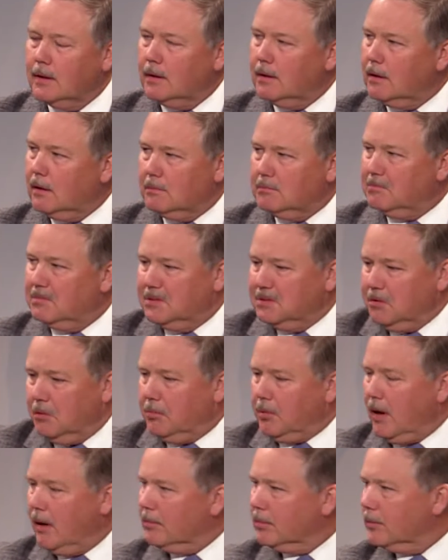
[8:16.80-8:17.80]
Uh, no
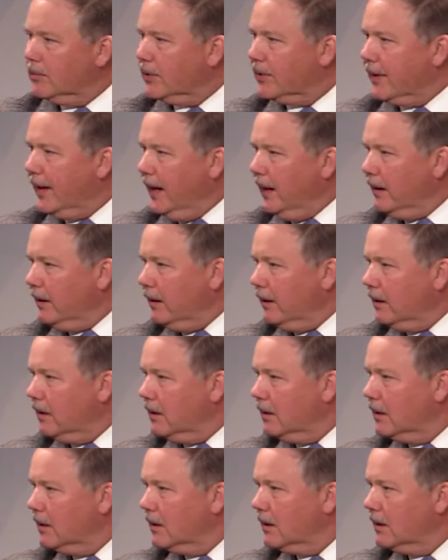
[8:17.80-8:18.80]
problem with that.
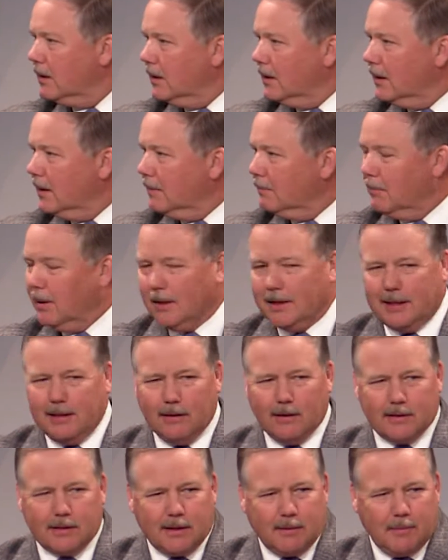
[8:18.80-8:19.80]
But he
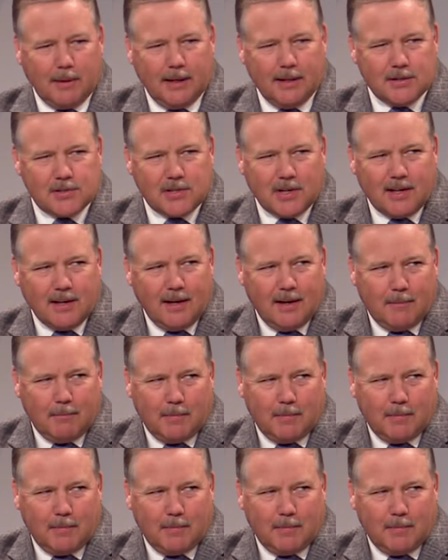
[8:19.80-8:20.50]
looked at me and said,